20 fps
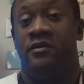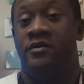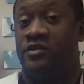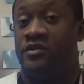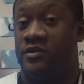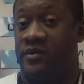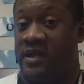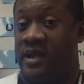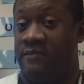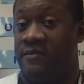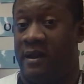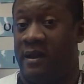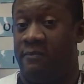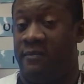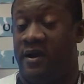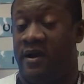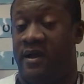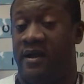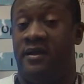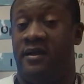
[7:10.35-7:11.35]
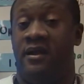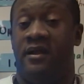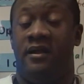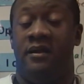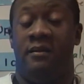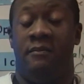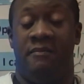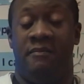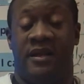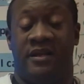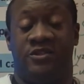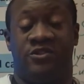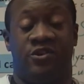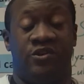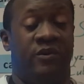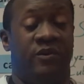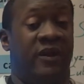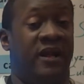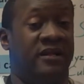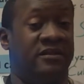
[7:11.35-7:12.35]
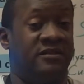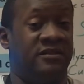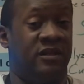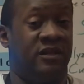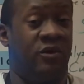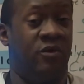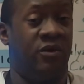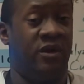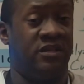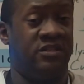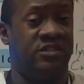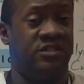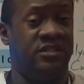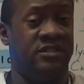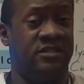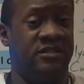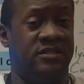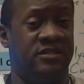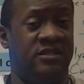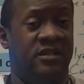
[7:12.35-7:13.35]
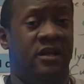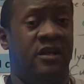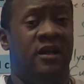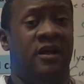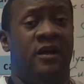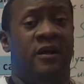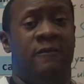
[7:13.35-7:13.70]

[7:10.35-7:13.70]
So keep that in mind. Make sure you answer the questions